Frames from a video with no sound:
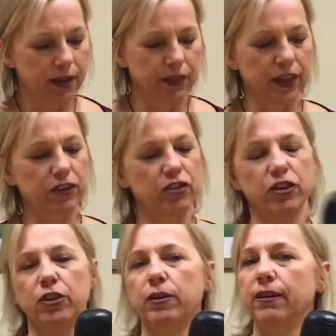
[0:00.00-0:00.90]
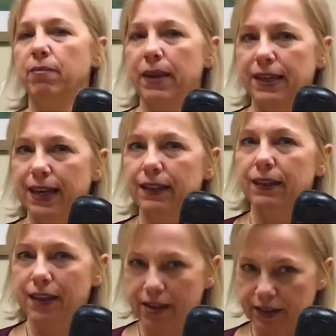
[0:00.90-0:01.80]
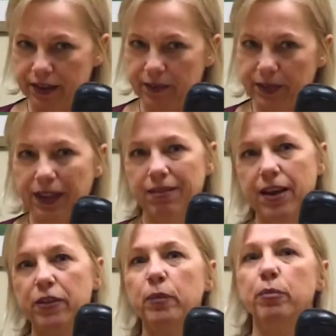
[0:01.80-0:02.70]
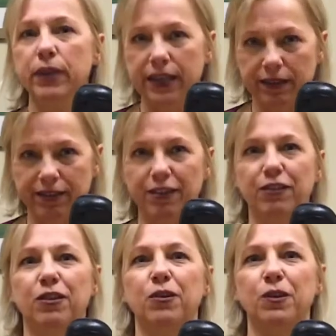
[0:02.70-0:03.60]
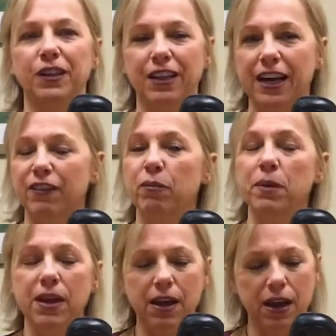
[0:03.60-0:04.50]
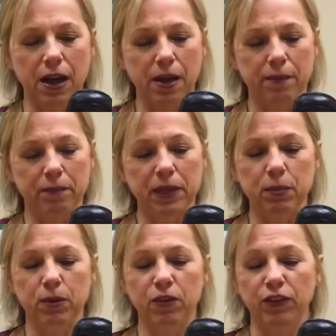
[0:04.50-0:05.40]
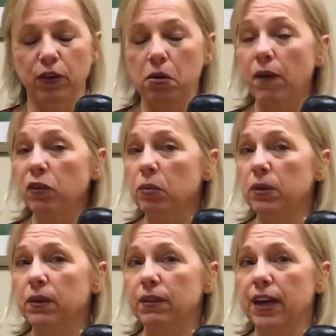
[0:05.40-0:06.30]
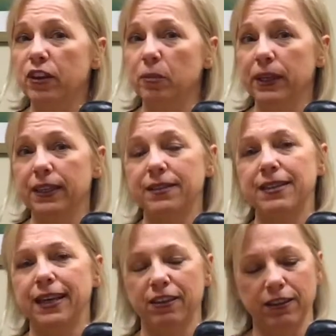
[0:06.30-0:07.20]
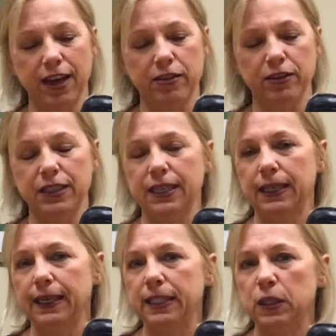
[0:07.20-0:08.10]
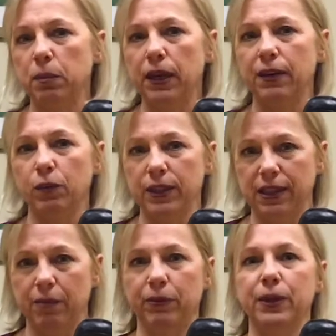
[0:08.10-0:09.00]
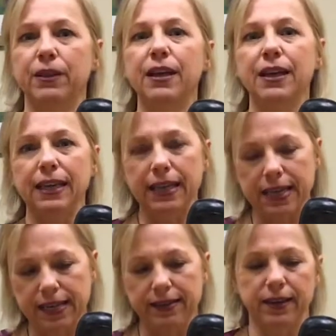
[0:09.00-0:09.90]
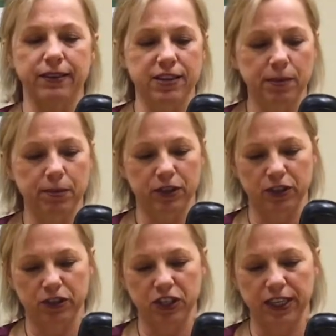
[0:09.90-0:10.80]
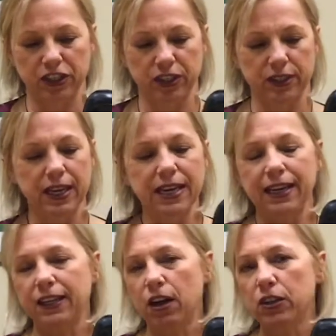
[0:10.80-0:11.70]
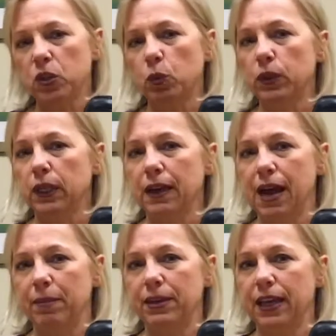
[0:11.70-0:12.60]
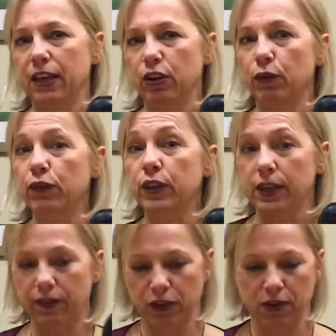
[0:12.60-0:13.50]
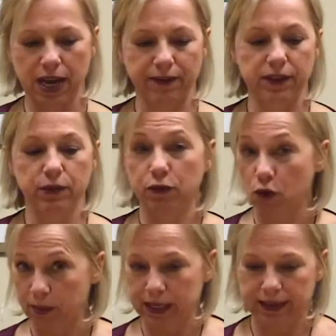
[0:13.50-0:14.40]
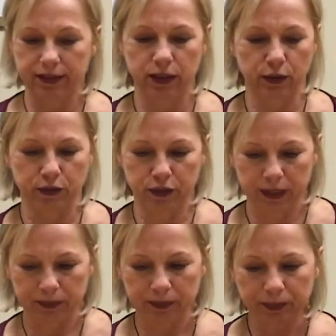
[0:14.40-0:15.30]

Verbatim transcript: This shoe is made out of leather leather breeze. So a lot of um, people will feel comfortable in leather because that leather is going to expand with them with heat and temperature changes. It also will accommodate your foot if you have deformities in your foot.